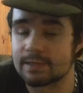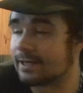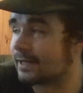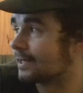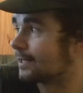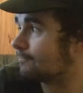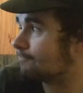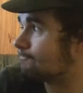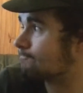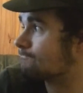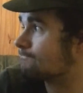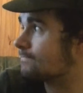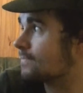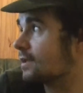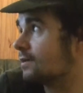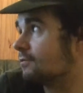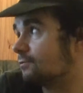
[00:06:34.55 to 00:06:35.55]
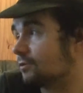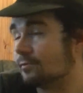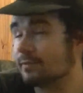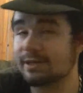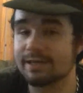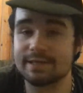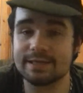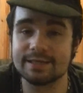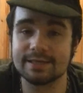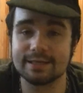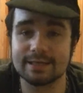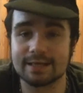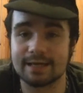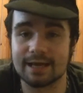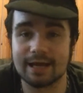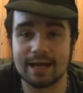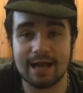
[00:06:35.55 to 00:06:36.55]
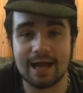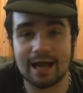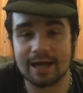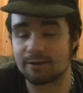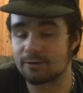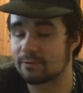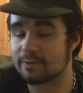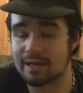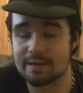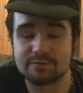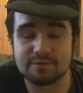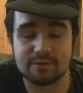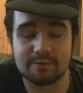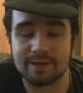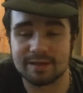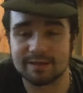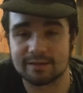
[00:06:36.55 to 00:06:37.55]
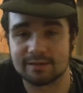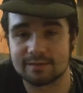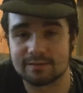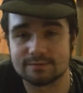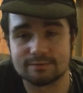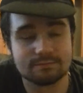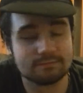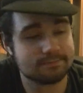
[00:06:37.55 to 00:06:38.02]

For me, I go with Absolut Mandarin.